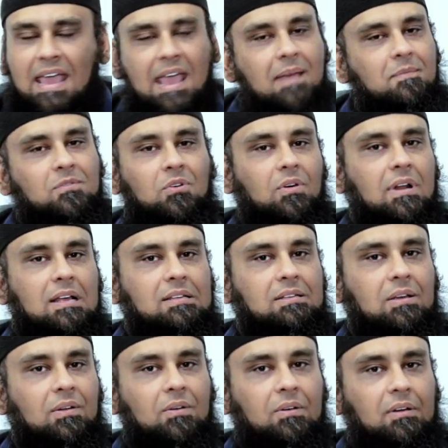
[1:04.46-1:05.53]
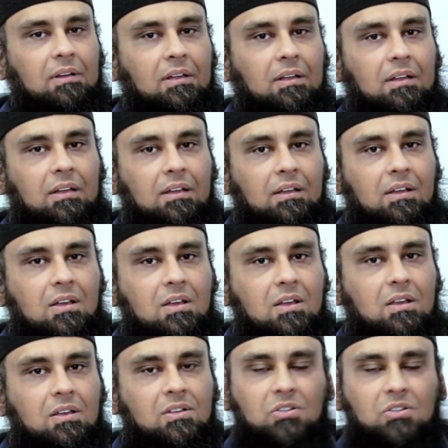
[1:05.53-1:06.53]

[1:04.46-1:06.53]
games on us, you know.